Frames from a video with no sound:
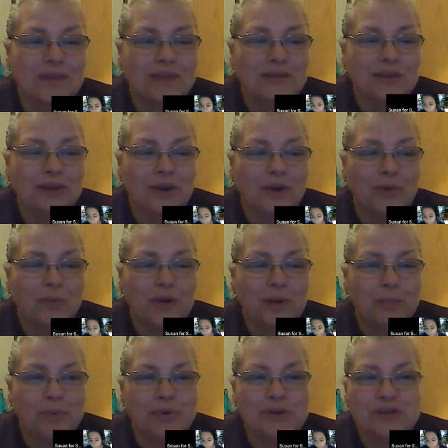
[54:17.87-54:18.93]
you know, we
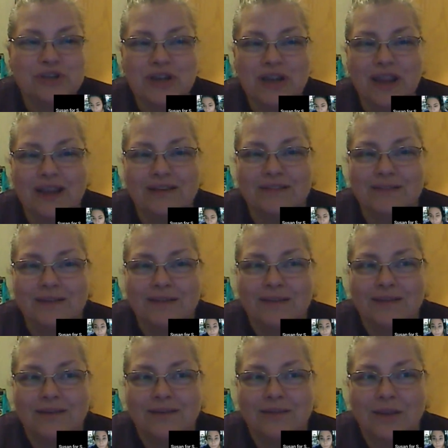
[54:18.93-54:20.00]
appreciate
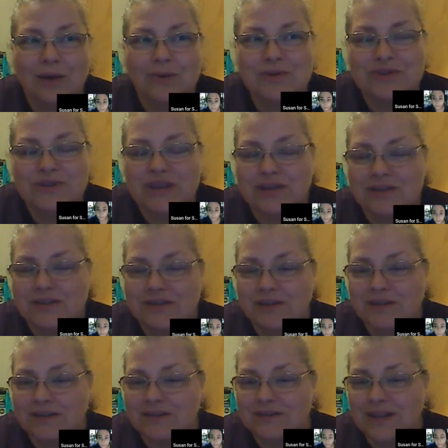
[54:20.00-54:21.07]
those that
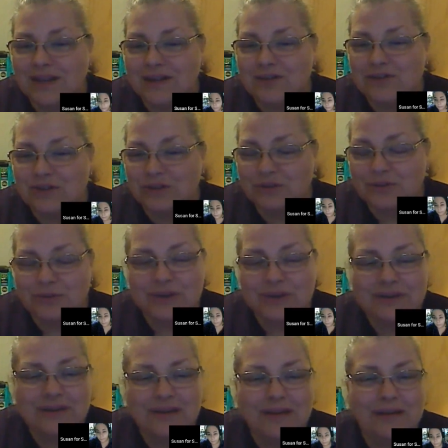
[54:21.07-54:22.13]
do
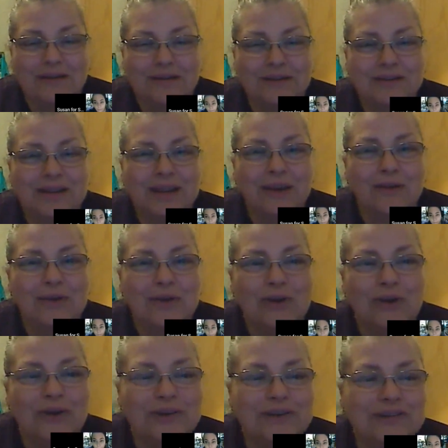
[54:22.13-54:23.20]
and carry
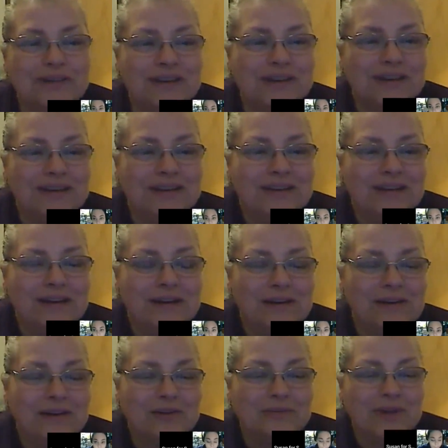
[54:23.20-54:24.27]
on.
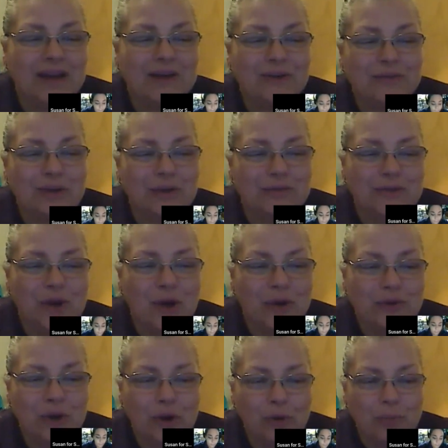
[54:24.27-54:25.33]
I don't know if y'all
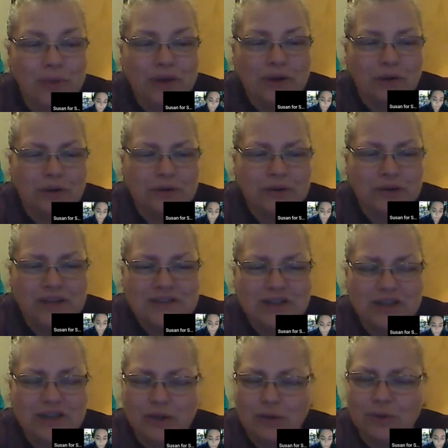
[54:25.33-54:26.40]
know, but is
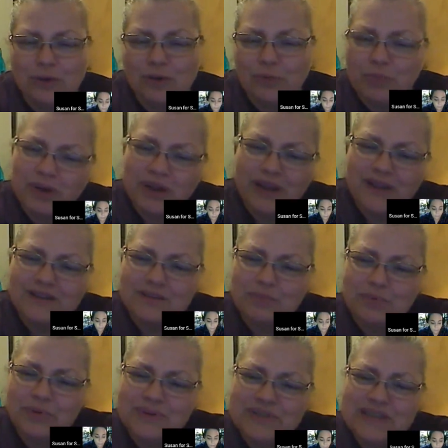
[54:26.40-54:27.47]
it Google Plus,
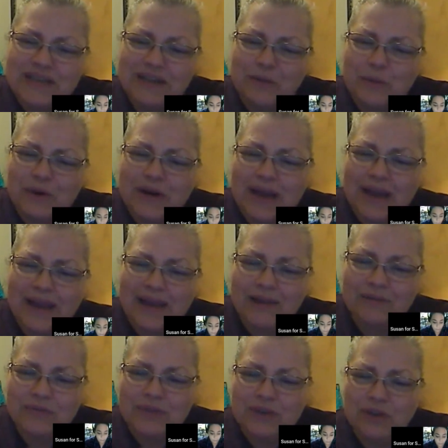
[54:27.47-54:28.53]
Priscilla, where I have
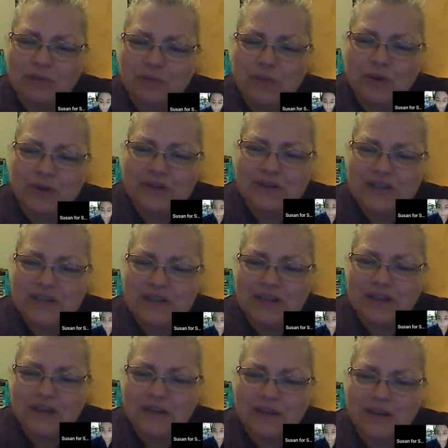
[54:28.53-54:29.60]
the community